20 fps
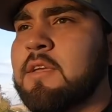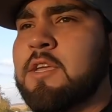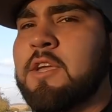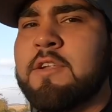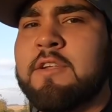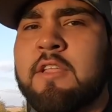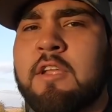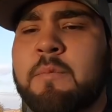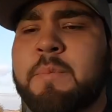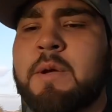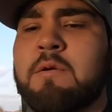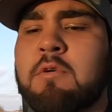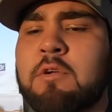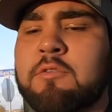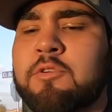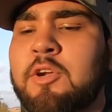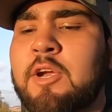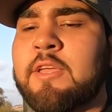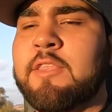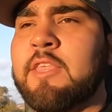Here in a little bit,
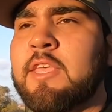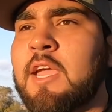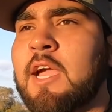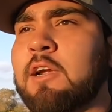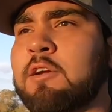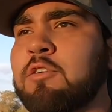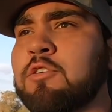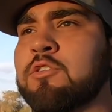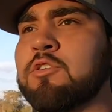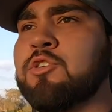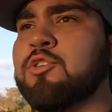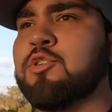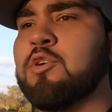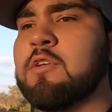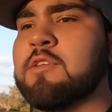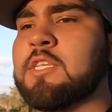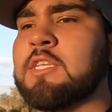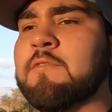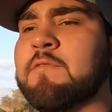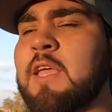we'll try the cruise
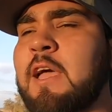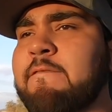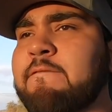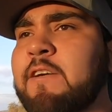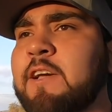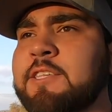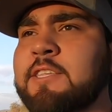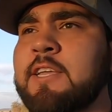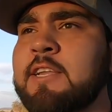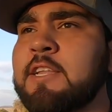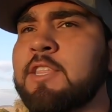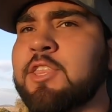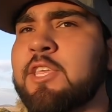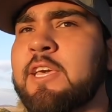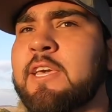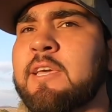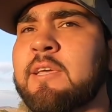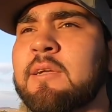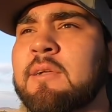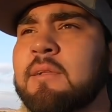control and see if that fixed
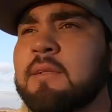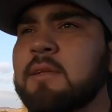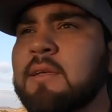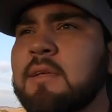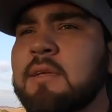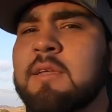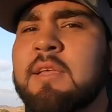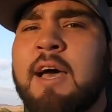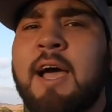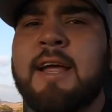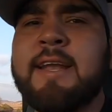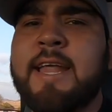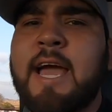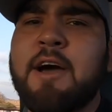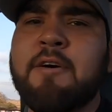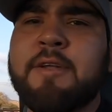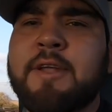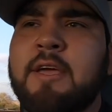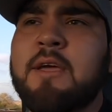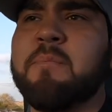anything. I
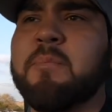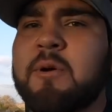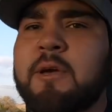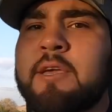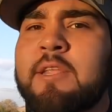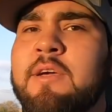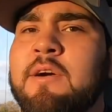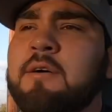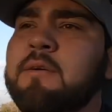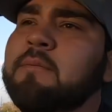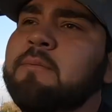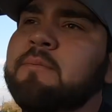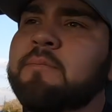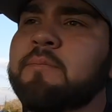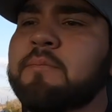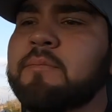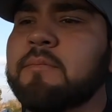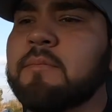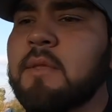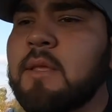doubt it, but, you know,
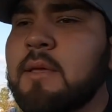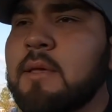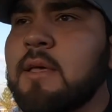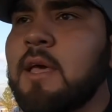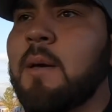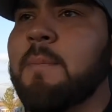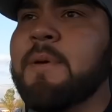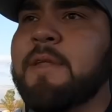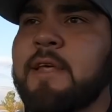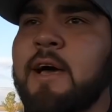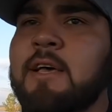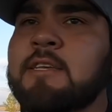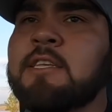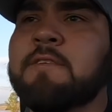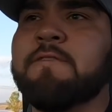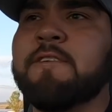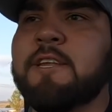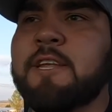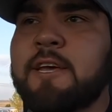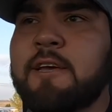it'd be nice
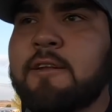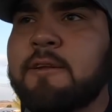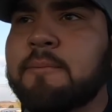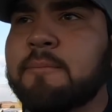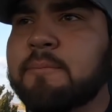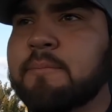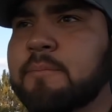if it did.